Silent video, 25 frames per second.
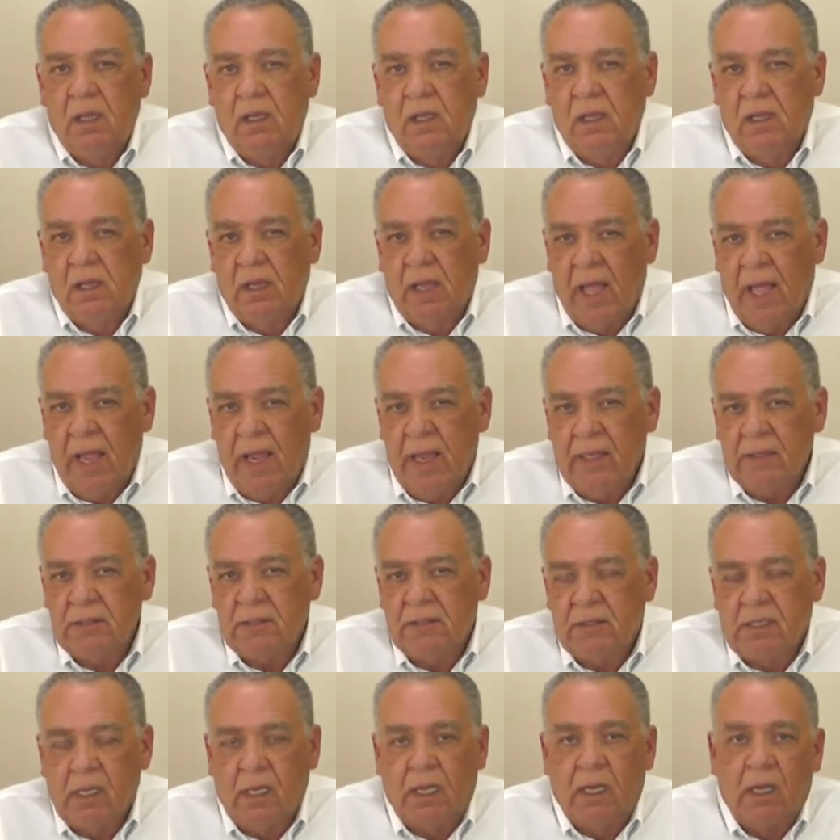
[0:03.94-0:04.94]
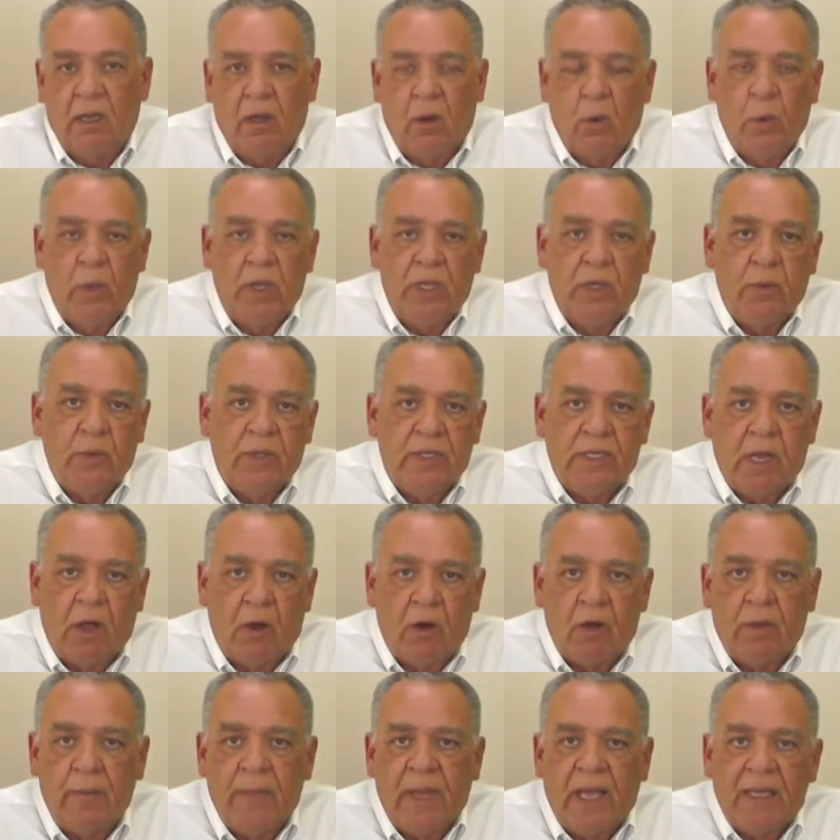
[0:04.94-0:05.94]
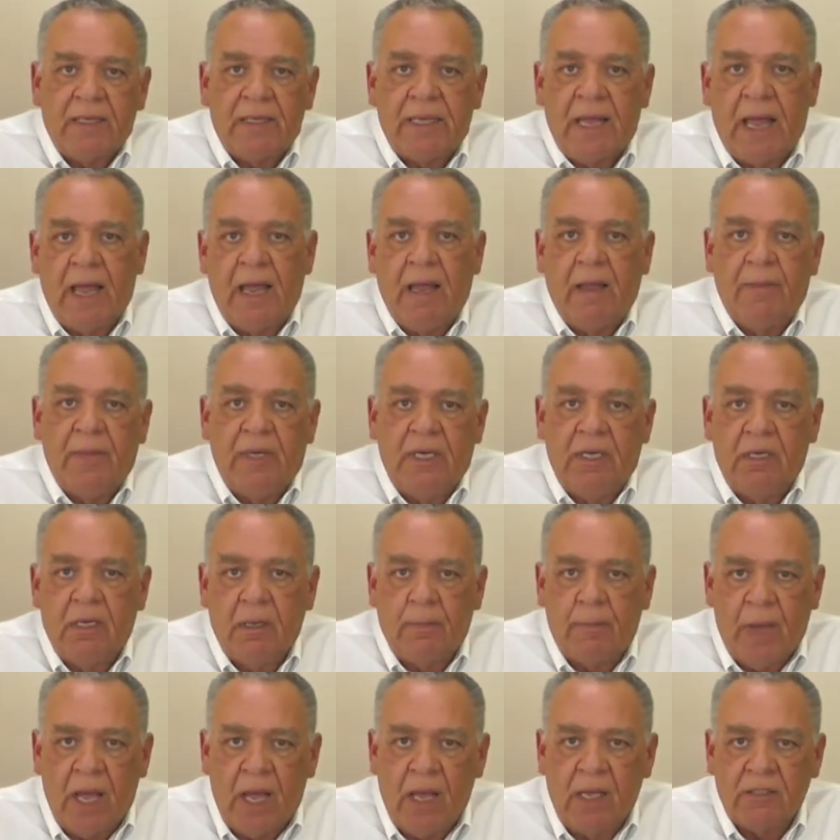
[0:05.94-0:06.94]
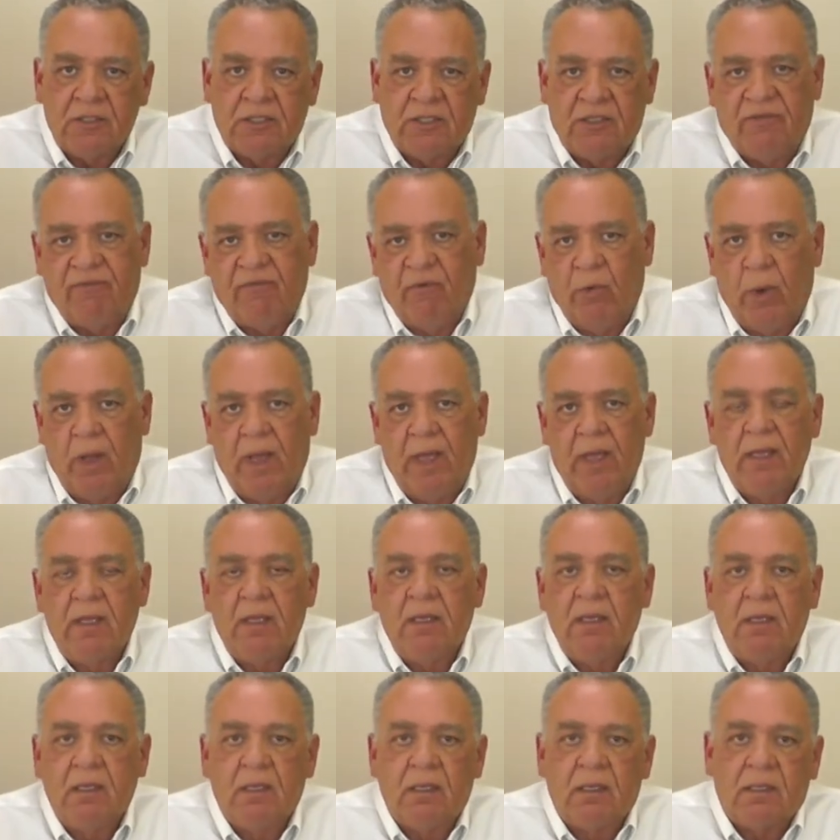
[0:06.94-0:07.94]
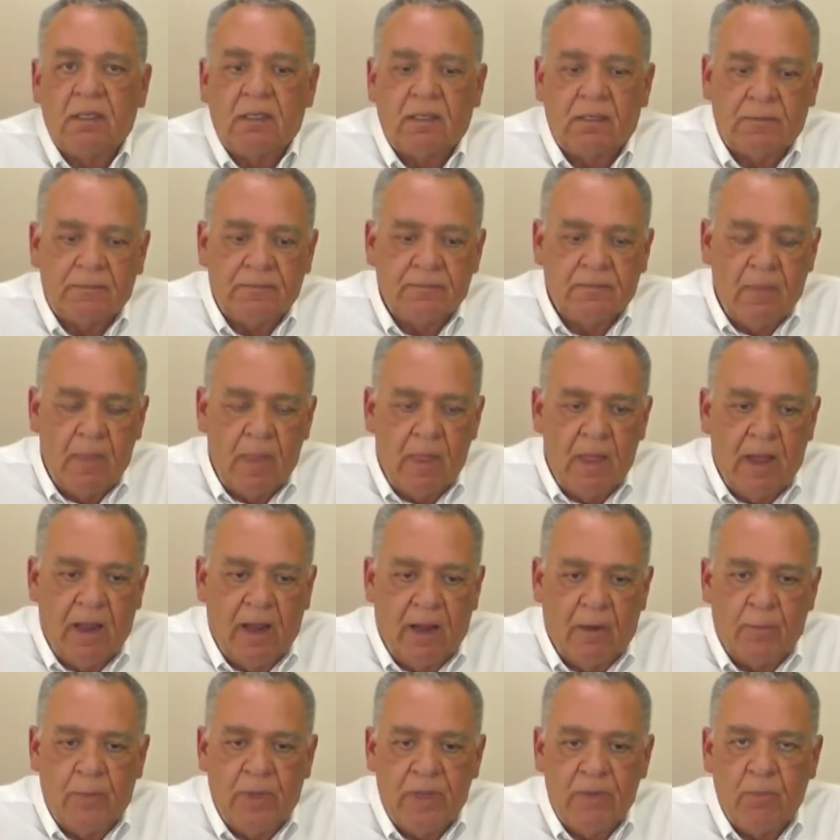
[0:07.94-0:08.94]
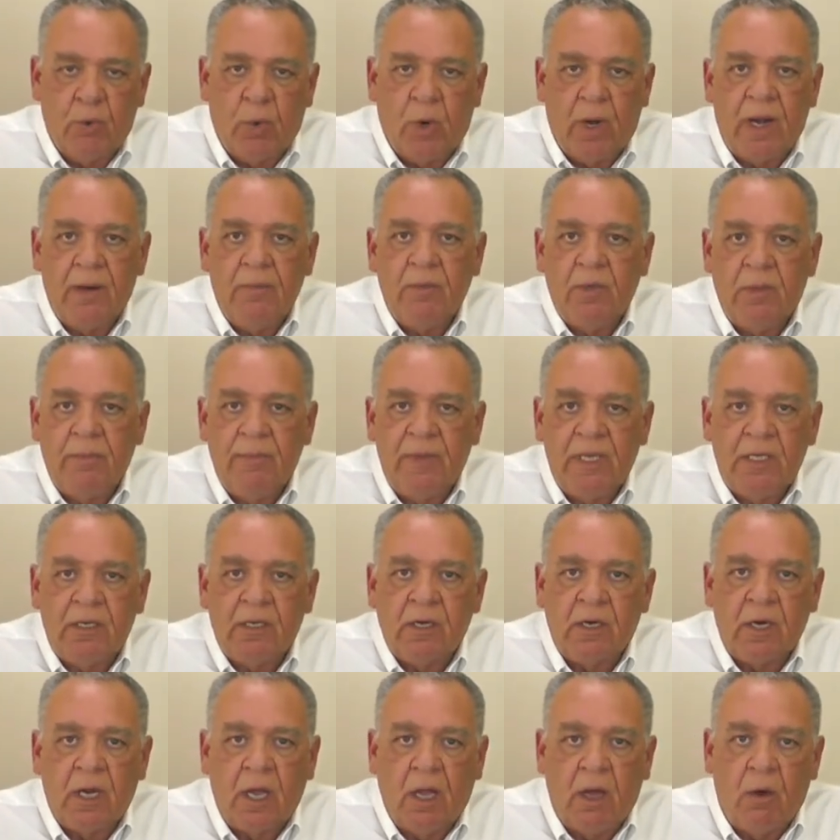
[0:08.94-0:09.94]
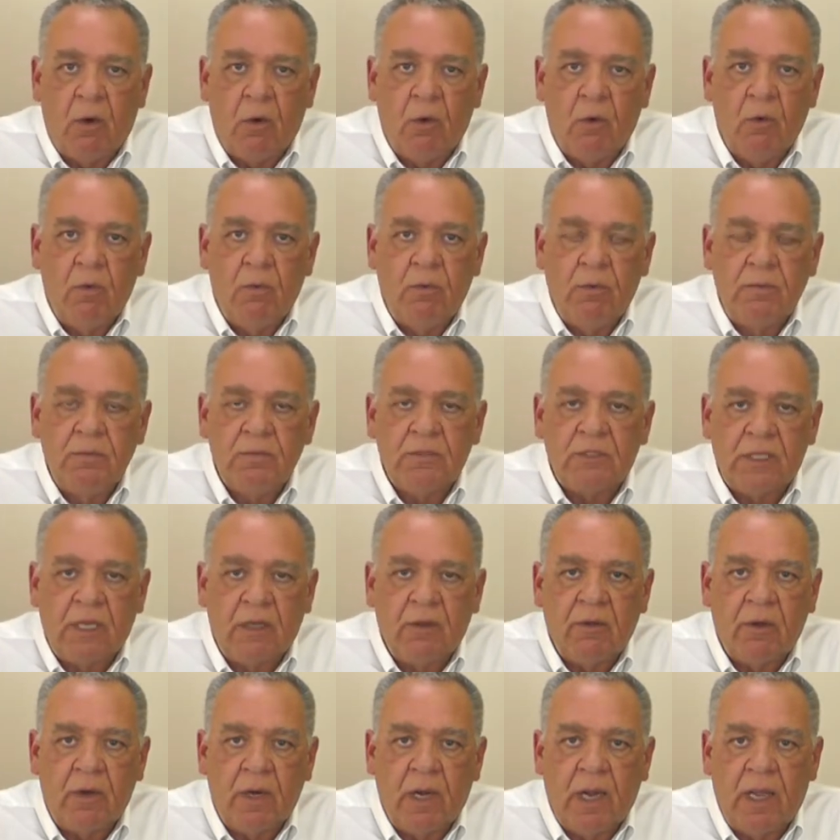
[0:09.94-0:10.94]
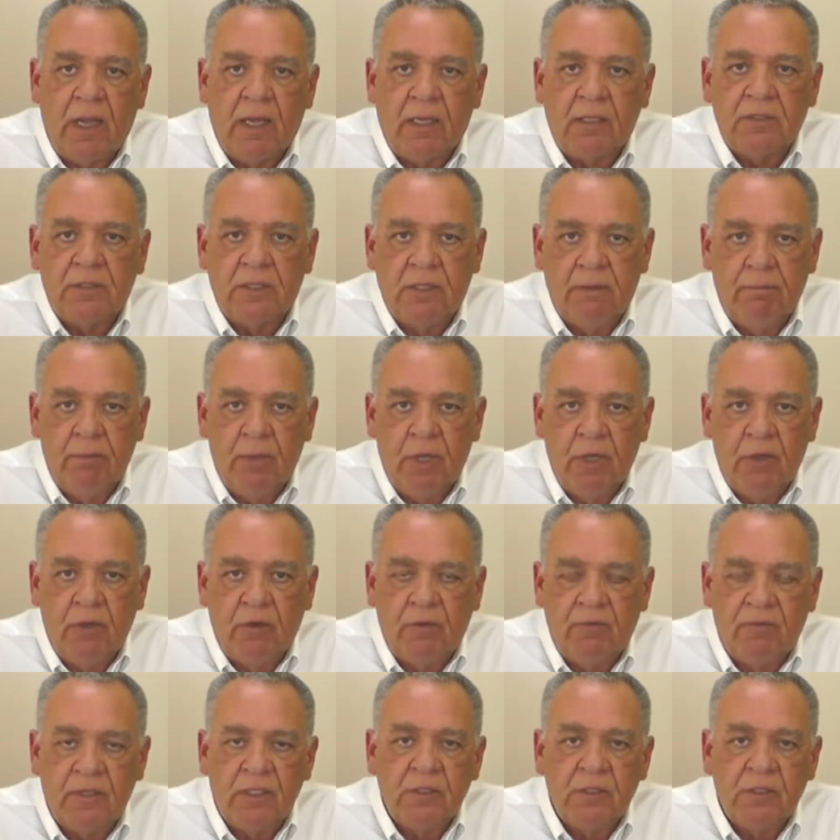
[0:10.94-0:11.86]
Last week we talked about timing in a positive way, how people were able to meet their goal, sell their house, and move.